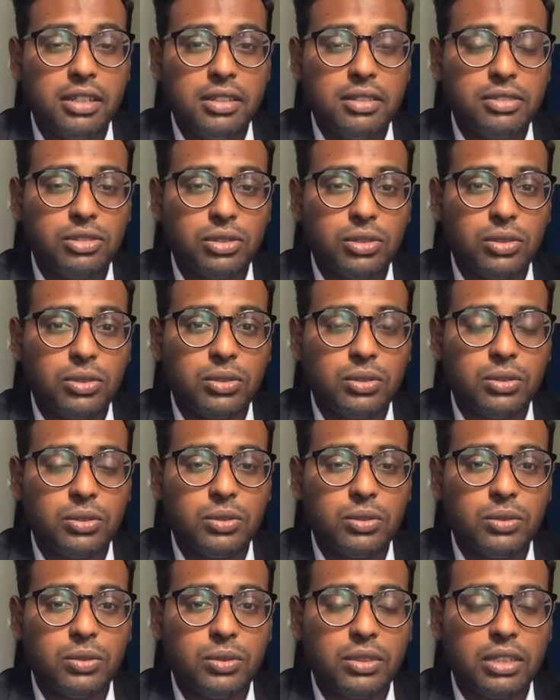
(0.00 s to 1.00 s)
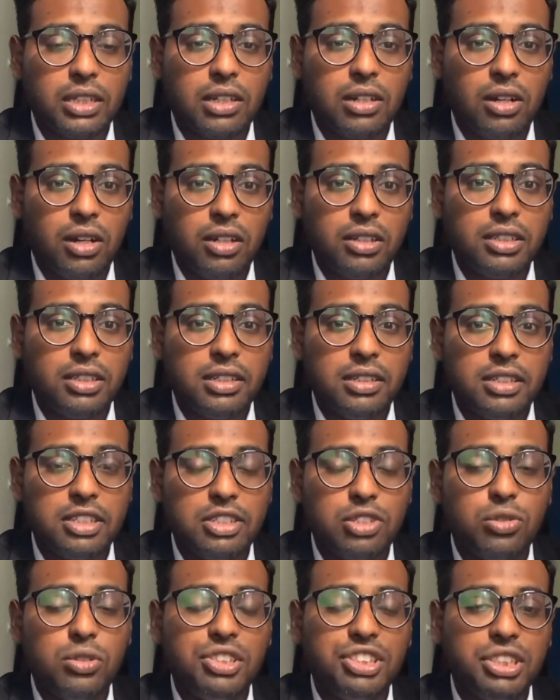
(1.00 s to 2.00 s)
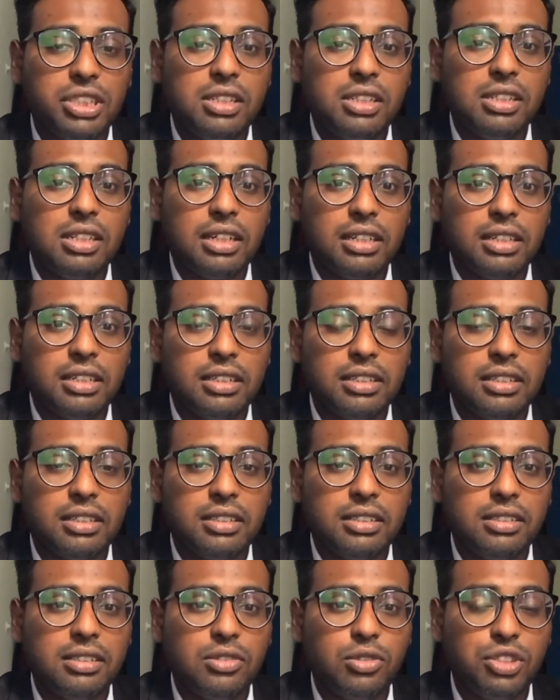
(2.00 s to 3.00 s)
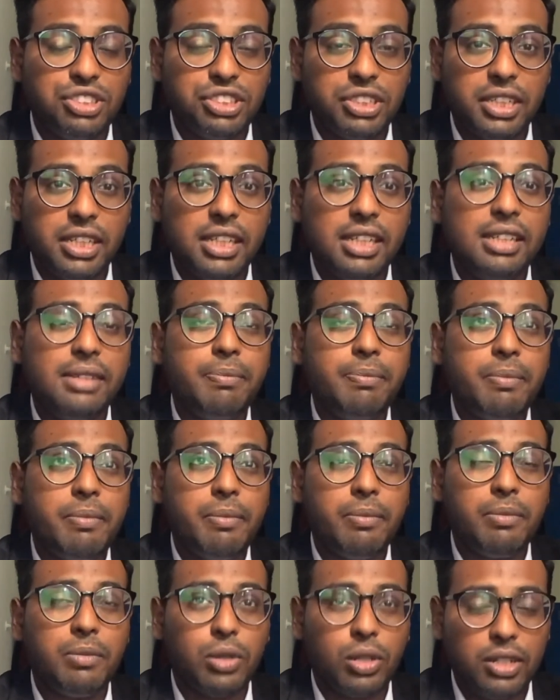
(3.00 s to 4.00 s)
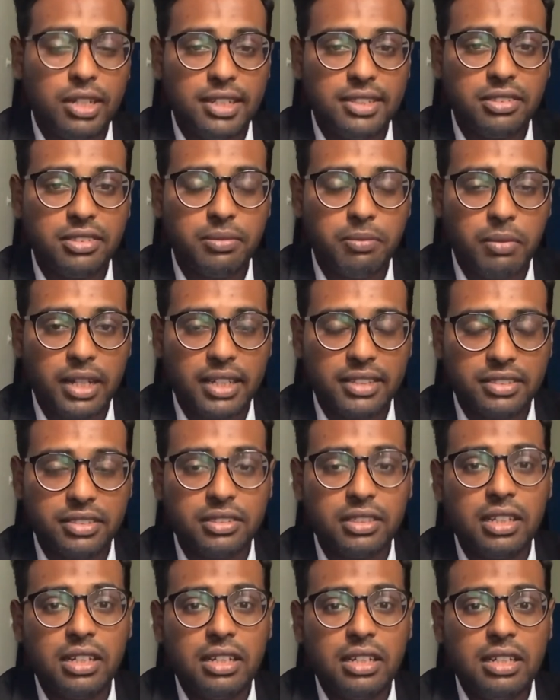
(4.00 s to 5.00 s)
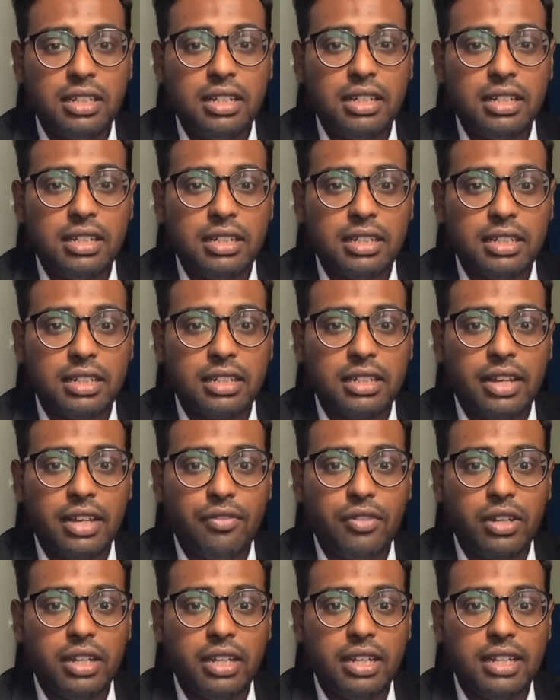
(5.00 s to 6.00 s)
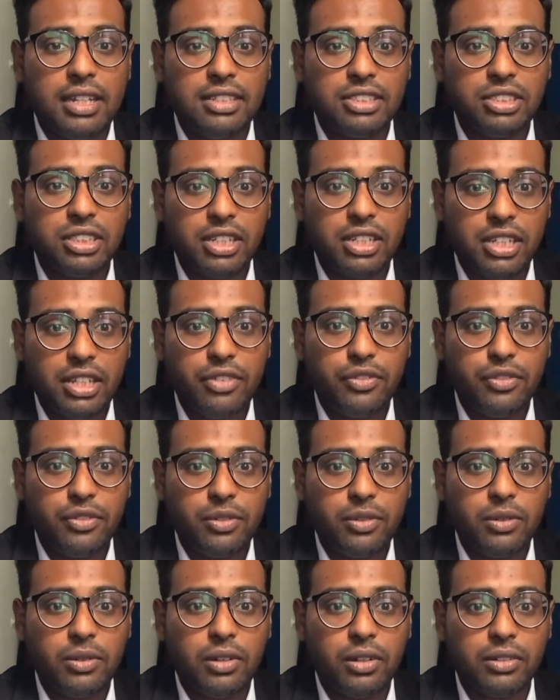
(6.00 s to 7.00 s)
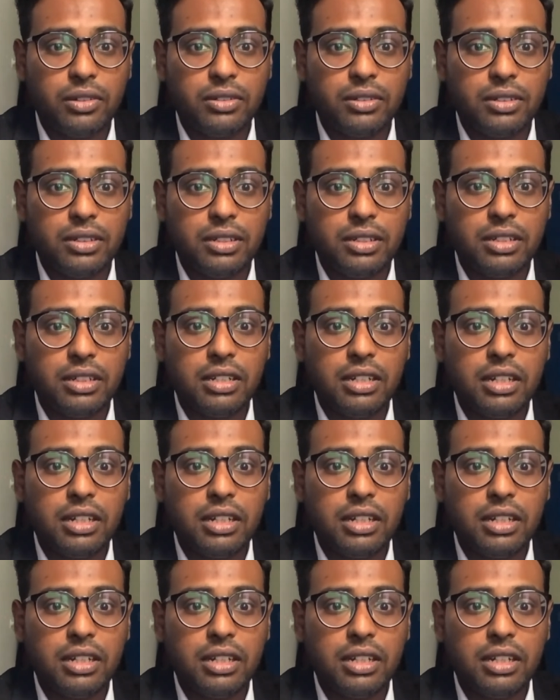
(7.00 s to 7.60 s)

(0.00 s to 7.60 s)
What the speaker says: So the court, the judiciary bodies must have an initiative on